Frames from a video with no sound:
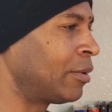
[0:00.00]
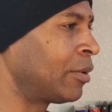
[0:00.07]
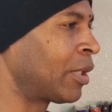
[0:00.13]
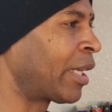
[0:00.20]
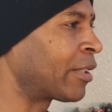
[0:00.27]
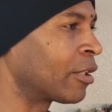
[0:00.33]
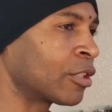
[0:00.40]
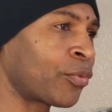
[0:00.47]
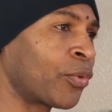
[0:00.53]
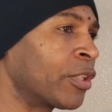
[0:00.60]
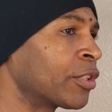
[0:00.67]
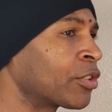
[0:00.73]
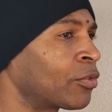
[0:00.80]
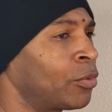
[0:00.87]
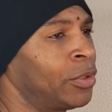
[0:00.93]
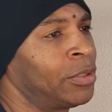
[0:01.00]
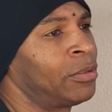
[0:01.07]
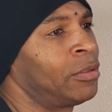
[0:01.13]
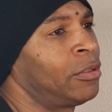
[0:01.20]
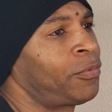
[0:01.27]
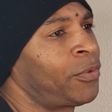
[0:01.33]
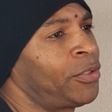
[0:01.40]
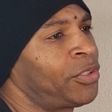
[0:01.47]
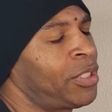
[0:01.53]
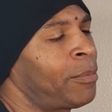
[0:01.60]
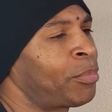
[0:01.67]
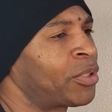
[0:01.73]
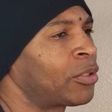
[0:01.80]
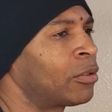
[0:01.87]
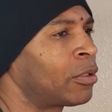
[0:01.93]
like this first one, the first
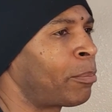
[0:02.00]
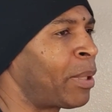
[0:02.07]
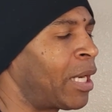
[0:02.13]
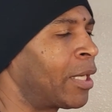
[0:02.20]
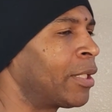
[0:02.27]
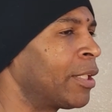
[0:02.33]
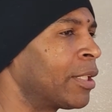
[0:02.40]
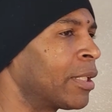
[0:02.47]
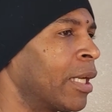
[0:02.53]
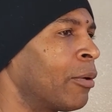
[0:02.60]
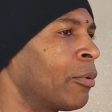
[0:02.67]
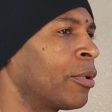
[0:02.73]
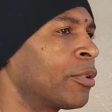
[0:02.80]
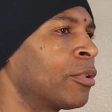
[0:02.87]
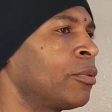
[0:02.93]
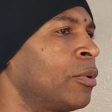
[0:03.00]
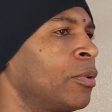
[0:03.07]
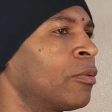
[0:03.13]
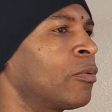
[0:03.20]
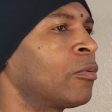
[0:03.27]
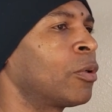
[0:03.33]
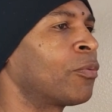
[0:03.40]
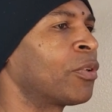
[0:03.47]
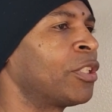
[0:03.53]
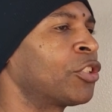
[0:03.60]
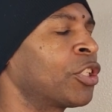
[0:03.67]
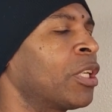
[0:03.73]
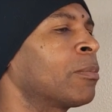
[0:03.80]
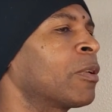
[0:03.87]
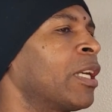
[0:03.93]
episode, the pilot that we're
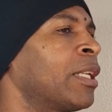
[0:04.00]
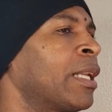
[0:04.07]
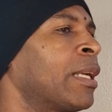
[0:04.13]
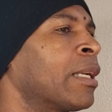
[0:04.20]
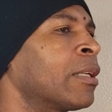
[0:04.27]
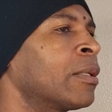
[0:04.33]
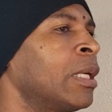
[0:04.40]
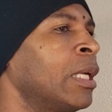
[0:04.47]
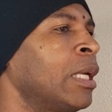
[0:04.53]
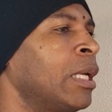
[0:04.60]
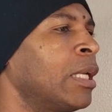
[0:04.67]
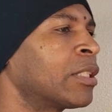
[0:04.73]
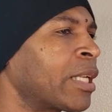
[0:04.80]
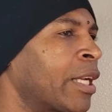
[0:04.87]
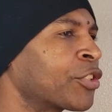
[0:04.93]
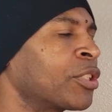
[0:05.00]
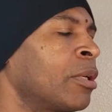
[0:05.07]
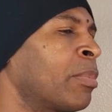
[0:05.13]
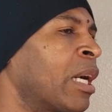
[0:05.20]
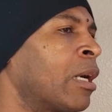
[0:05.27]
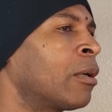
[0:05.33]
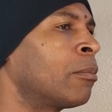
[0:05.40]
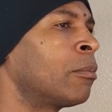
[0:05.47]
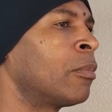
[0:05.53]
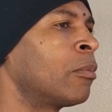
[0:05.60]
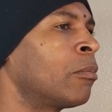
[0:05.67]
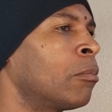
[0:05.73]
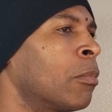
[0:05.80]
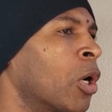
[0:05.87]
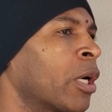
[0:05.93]
finishing up right now, is actually about
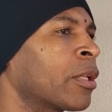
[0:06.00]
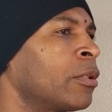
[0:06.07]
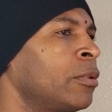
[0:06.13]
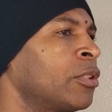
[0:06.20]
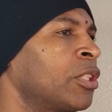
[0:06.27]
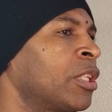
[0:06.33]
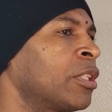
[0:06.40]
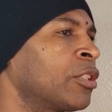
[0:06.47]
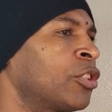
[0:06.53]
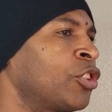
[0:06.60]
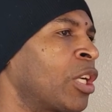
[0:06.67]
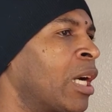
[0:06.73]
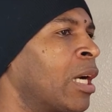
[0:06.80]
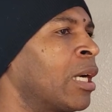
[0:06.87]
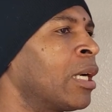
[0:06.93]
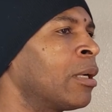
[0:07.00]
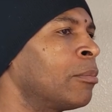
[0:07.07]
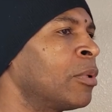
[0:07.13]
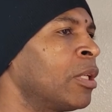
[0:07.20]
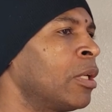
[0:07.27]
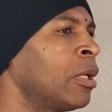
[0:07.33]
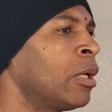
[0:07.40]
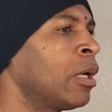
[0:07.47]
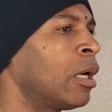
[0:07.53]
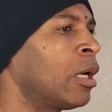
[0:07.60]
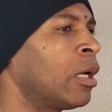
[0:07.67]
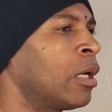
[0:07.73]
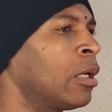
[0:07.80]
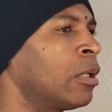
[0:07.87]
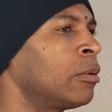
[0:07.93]
Mark losing his job.
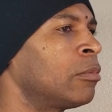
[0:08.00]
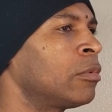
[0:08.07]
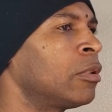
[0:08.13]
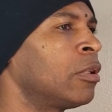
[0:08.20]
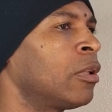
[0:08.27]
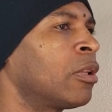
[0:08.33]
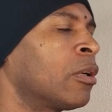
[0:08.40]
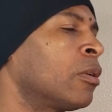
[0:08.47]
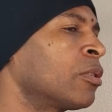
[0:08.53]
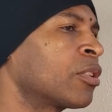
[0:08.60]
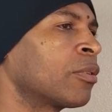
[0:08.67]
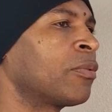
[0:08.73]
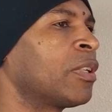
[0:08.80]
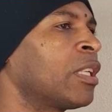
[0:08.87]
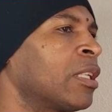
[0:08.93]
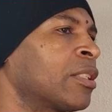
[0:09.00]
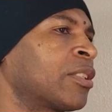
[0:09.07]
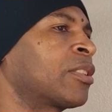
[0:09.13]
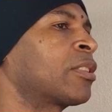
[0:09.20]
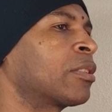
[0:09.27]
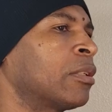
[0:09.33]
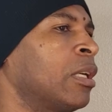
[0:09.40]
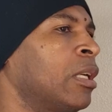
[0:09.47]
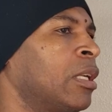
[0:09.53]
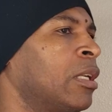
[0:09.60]
Those of us